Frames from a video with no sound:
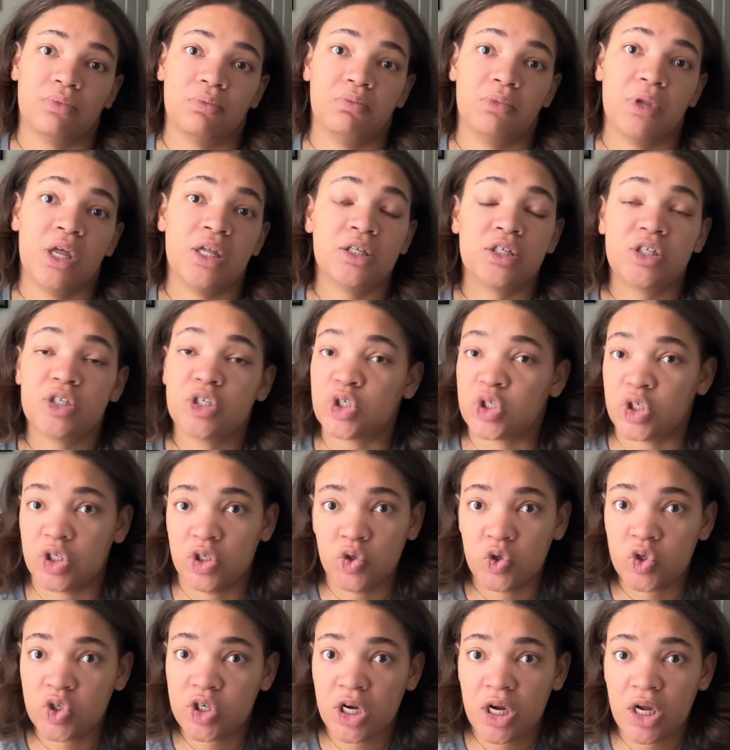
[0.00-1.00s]

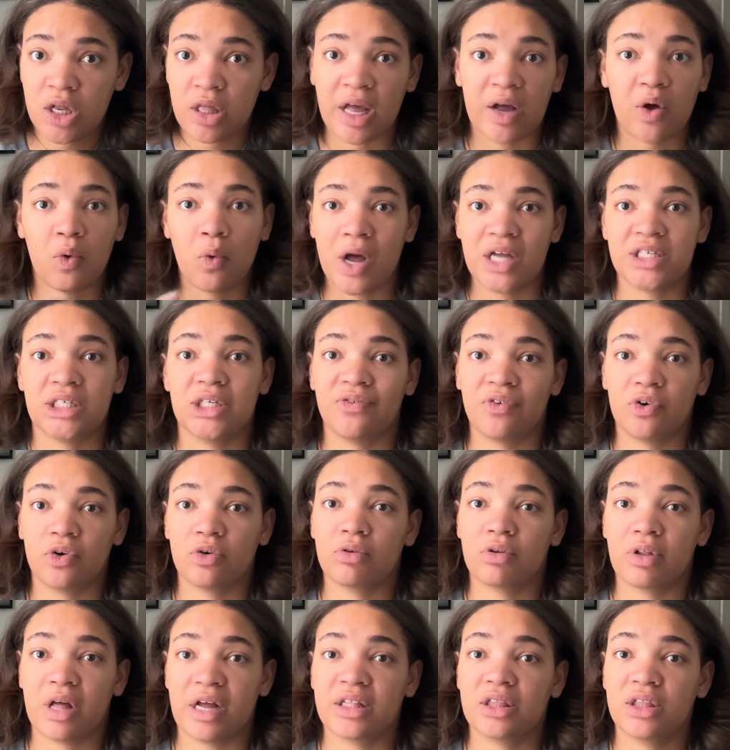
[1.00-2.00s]
institution, like
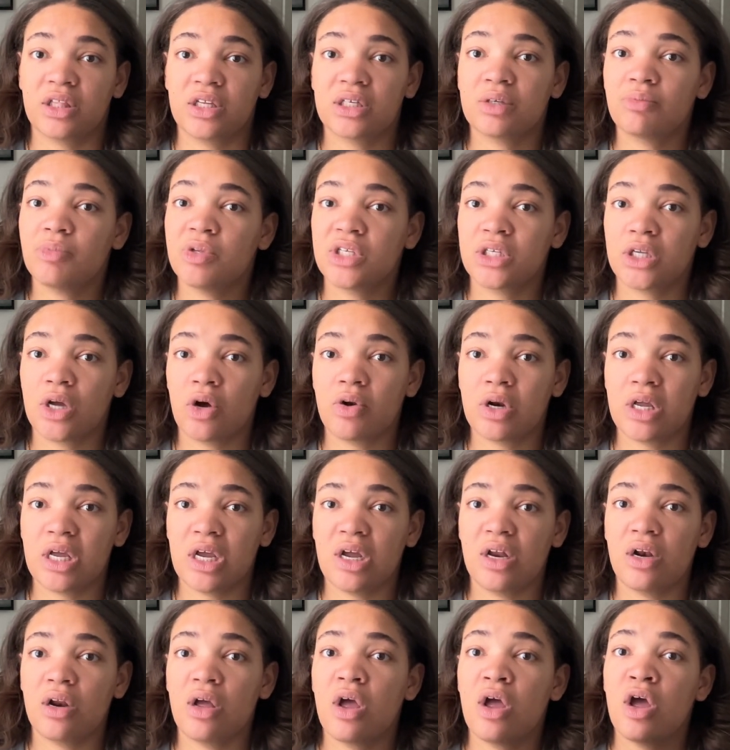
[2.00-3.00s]
quasi-federal, like the
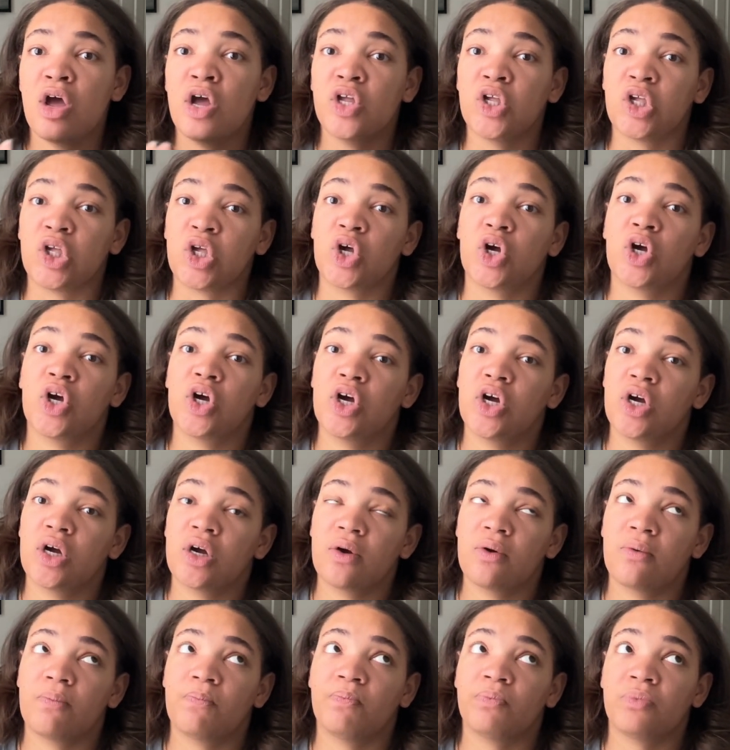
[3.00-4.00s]
Smithsonian,
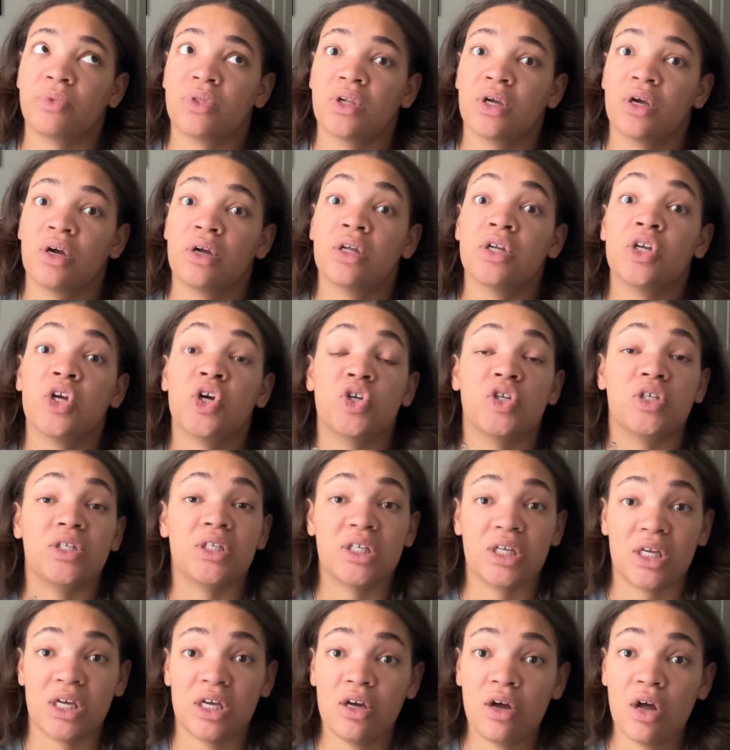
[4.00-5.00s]
your
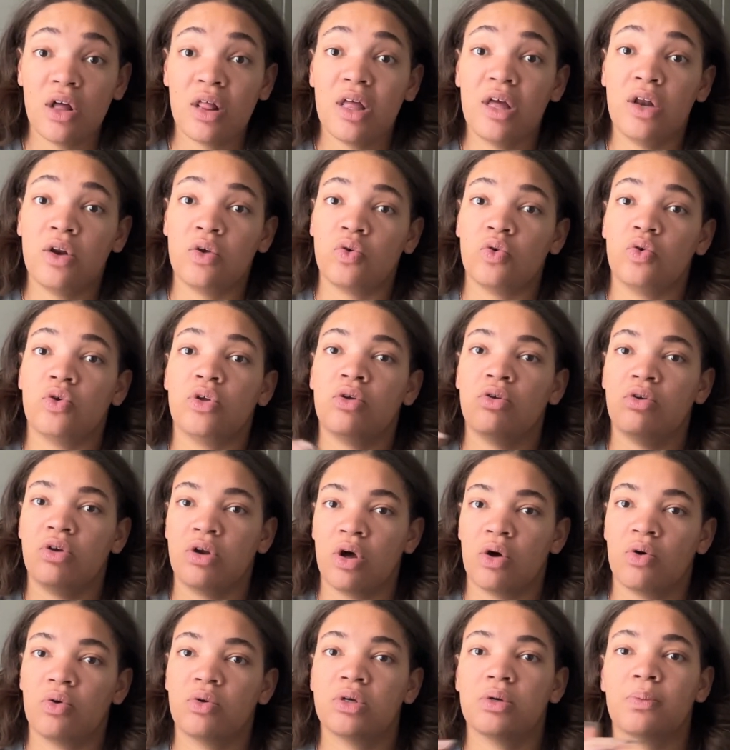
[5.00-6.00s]
skill and who you
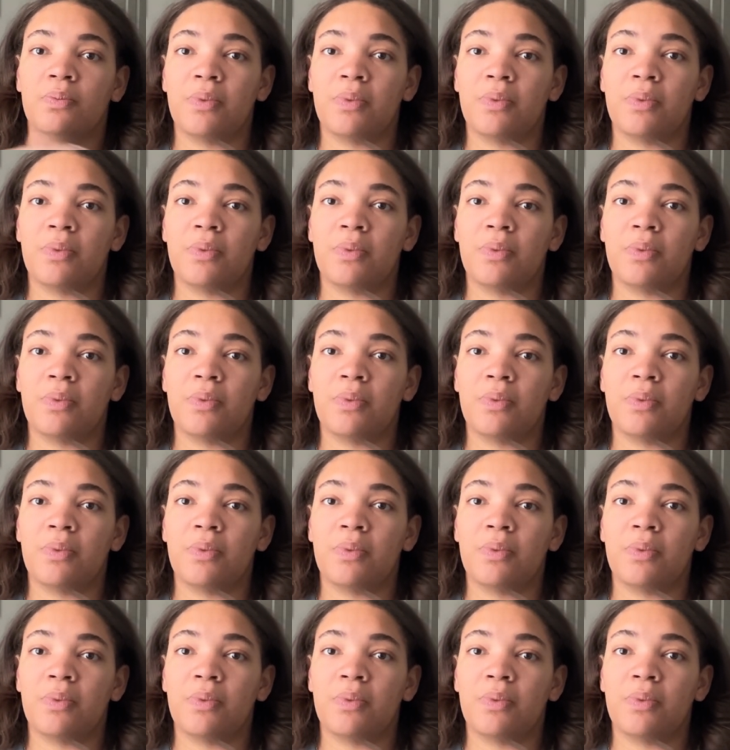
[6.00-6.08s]
know